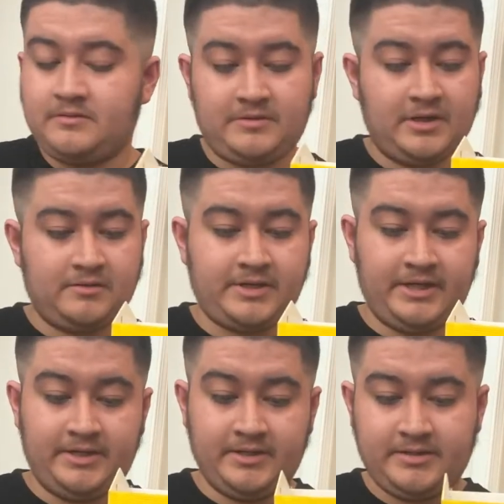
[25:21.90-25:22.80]
Y'all
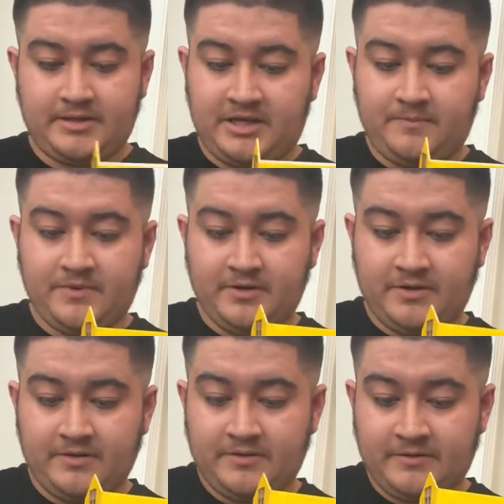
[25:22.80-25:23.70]
can keep
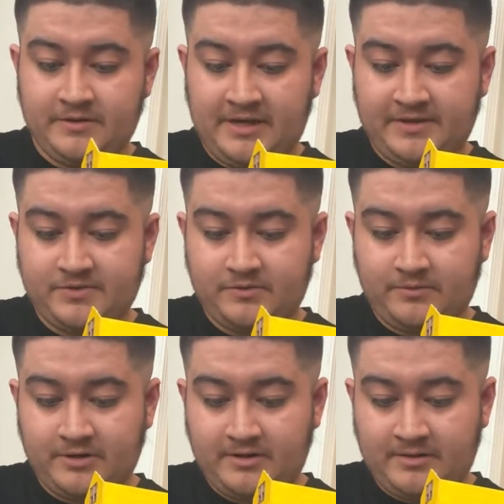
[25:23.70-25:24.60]
the extra work.